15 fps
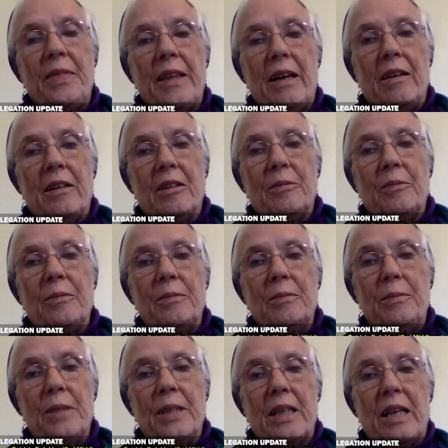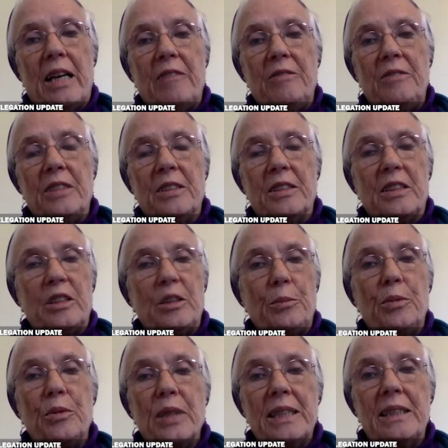Um, but I feel
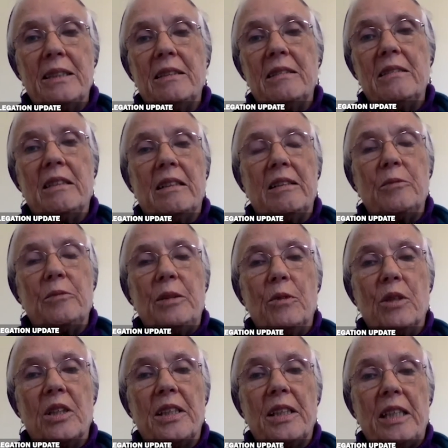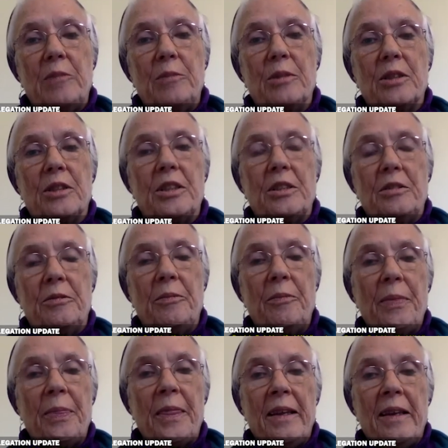disappointed that we weren't able to
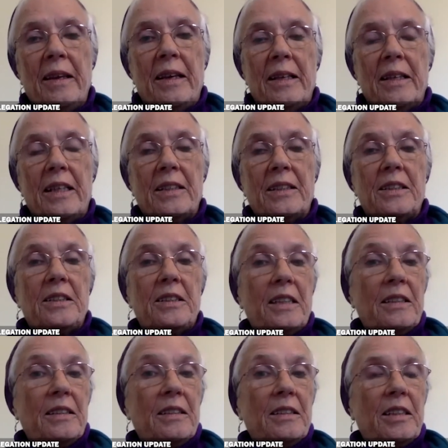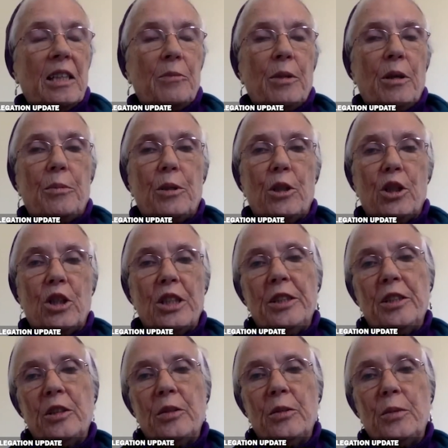get the state to step up
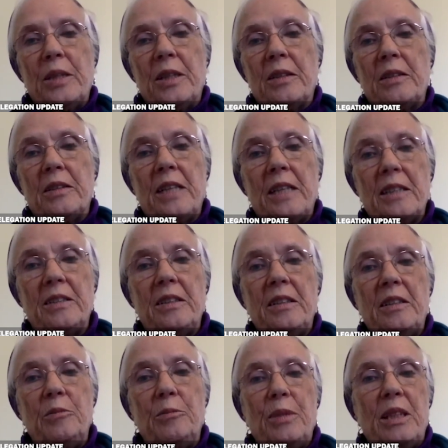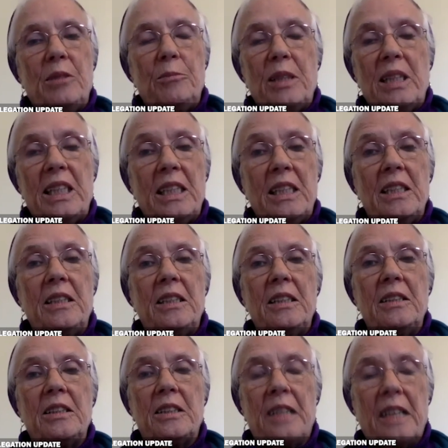earlier with testing, PPE,
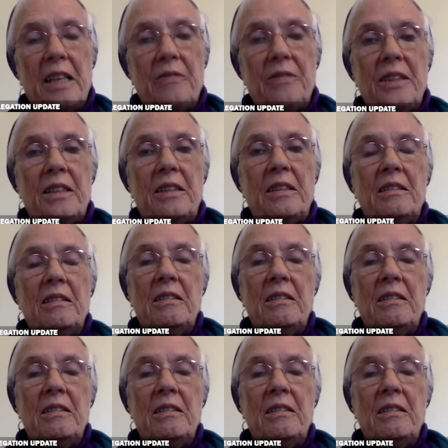staffing,